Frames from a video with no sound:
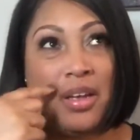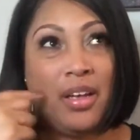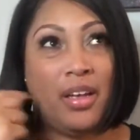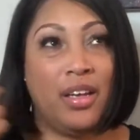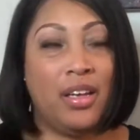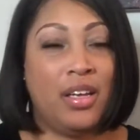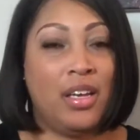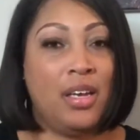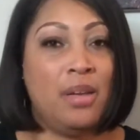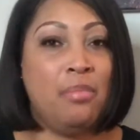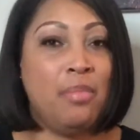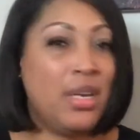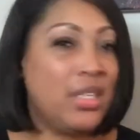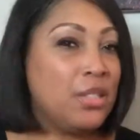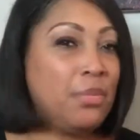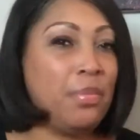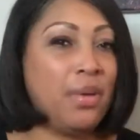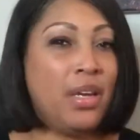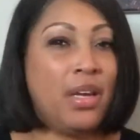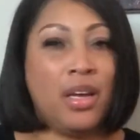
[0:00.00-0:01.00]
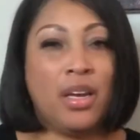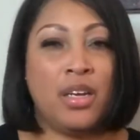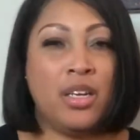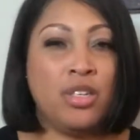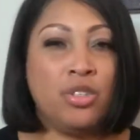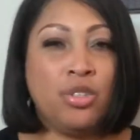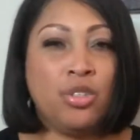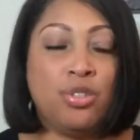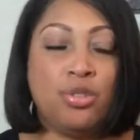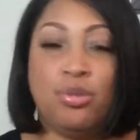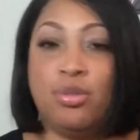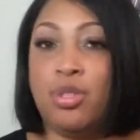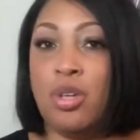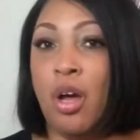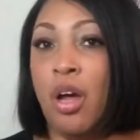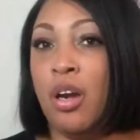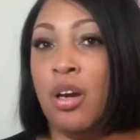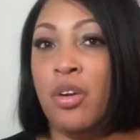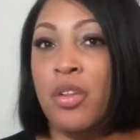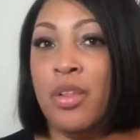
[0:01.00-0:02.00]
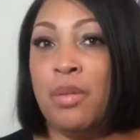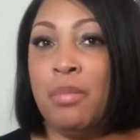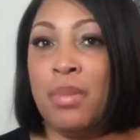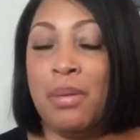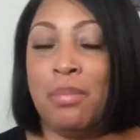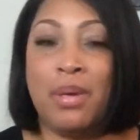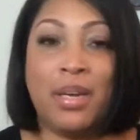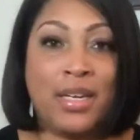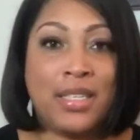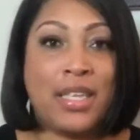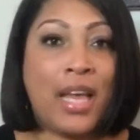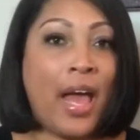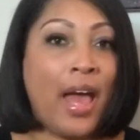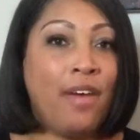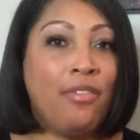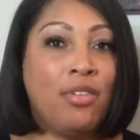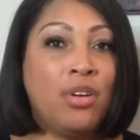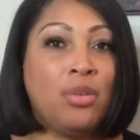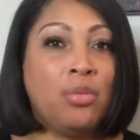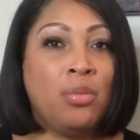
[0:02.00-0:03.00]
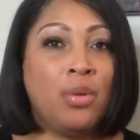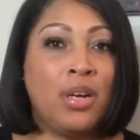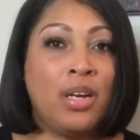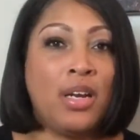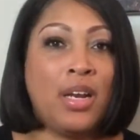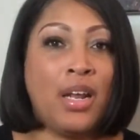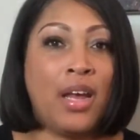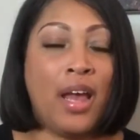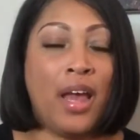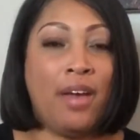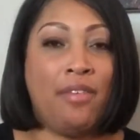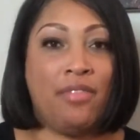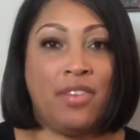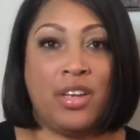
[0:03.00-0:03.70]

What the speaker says: he must be an inch or two taller than me because I have on a 1.5